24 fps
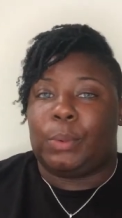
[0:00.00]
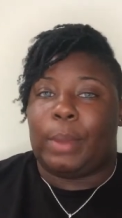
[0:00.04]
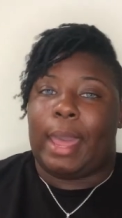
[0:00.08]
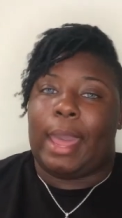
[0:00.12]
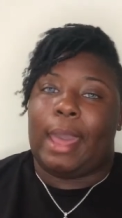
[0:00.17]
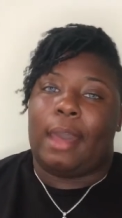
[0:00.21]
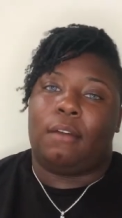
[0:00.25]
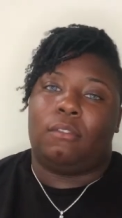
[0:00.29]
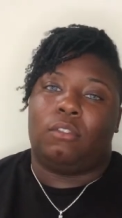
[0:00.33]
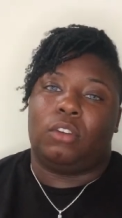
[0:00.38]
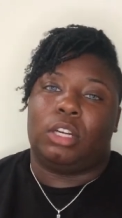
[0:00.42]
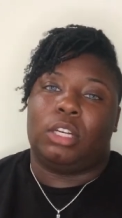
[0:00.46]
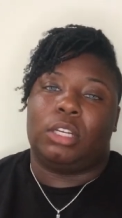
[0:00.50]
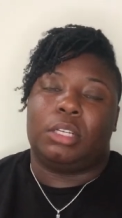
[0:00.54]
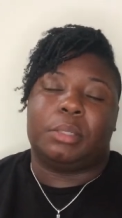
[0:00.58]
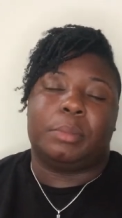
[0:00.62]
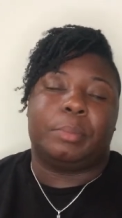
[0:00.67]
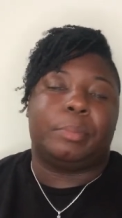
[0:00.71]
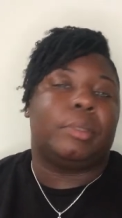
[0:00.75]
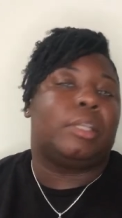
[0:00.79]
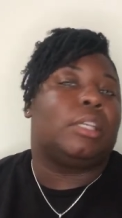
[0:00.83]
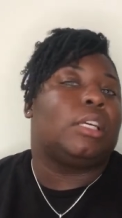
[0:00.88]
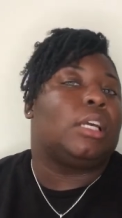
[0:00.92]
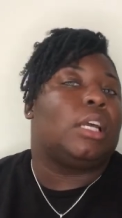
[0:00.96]
have
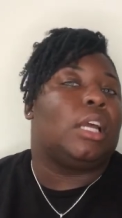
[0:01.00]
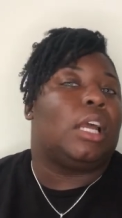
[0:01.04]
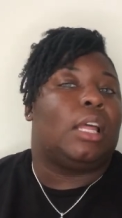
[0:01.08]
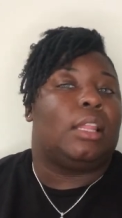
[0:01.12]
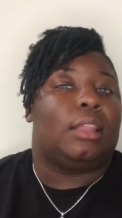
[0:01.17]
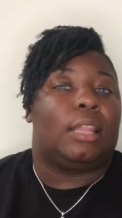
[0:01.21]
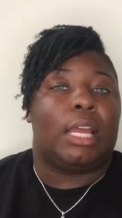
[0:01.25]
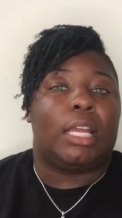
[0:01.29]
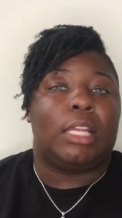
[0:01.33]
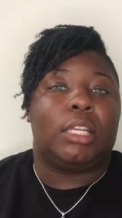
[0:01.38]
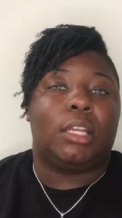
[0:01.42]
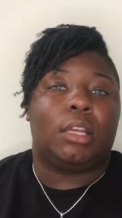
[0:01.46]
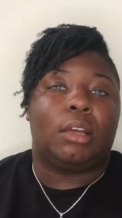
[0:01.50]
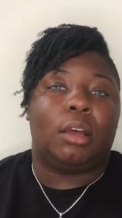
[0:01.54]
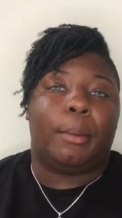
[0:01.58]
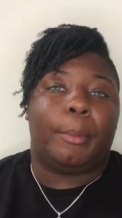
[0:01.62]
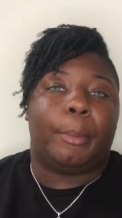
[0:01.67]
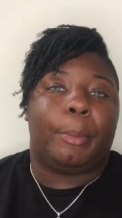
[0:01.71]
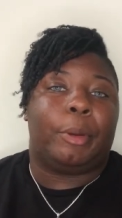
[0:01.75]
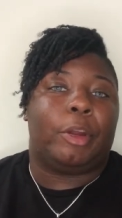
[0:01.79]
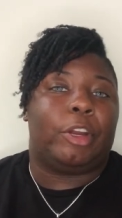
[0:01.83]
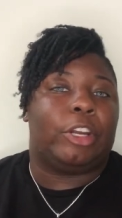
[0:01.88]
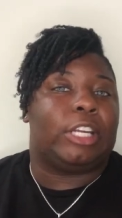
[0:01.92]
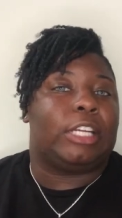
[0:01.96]
up, they
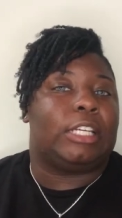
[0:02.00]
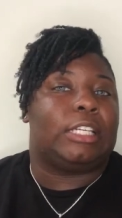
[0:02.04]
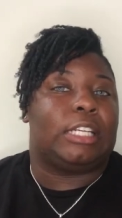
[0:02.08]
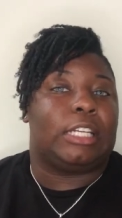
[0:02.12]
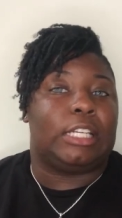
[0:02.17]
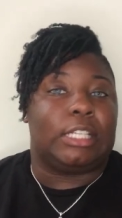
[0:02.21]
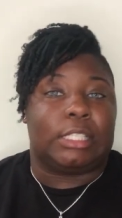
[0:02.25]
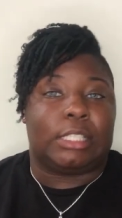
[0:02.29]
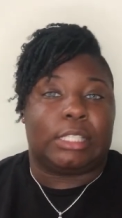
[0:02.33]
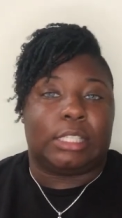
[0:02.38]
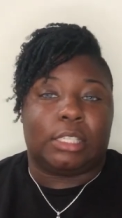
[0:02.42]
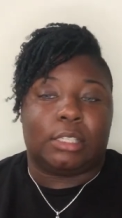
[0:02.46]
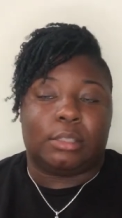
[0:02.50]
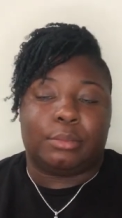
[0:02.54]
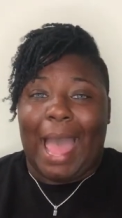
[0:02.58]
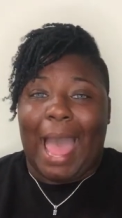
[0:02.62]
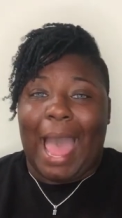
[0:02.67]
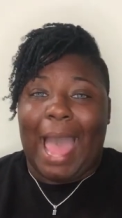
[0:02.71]
look pretty decent.